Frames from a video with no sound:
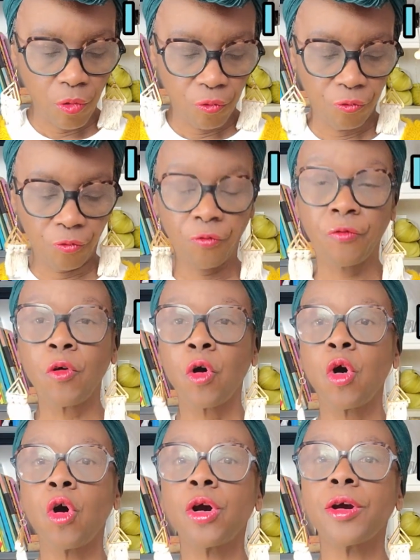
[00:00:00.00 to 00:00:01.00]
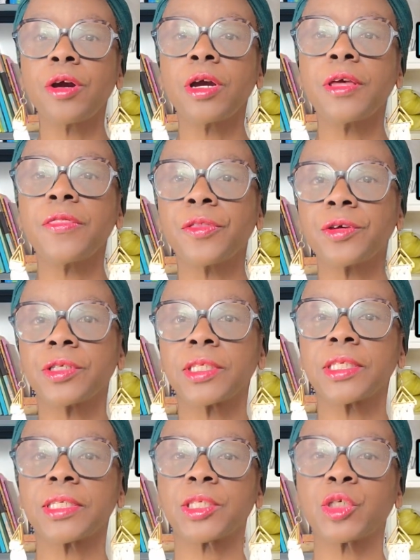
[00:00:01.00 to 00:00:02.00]
For the
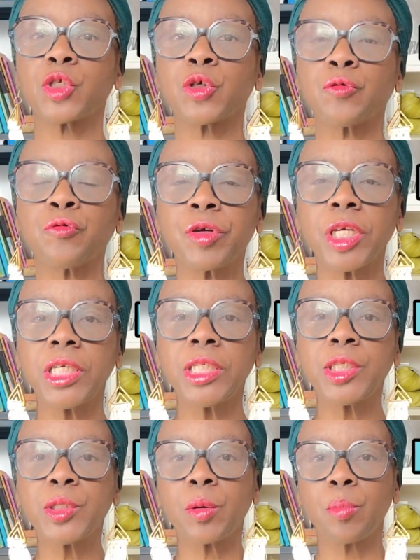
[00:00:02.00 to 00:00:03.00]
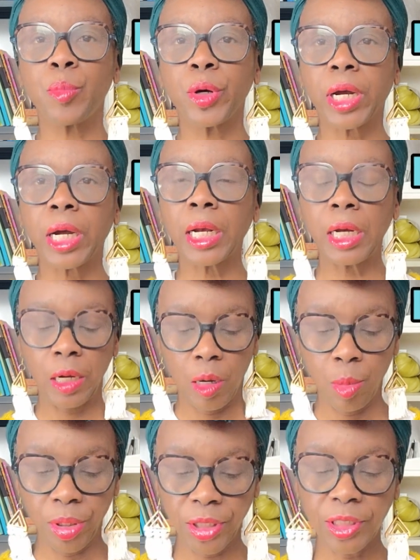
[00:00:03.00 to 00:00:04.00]
Sister Reads Book
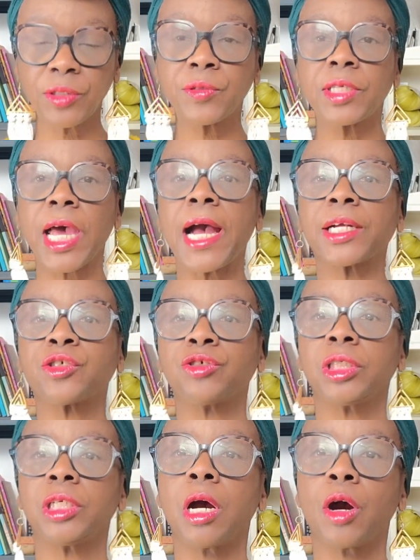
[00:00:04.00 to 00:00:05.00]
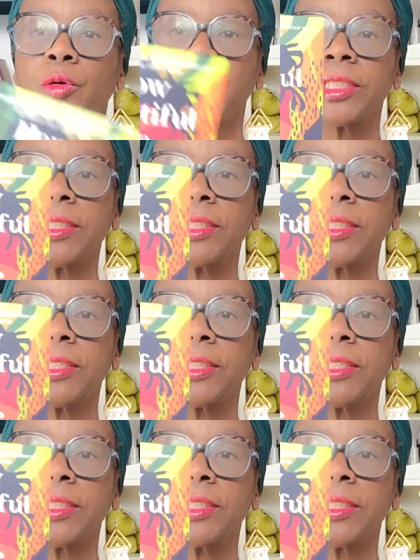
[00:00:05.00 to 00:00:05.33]
Club, this was actually our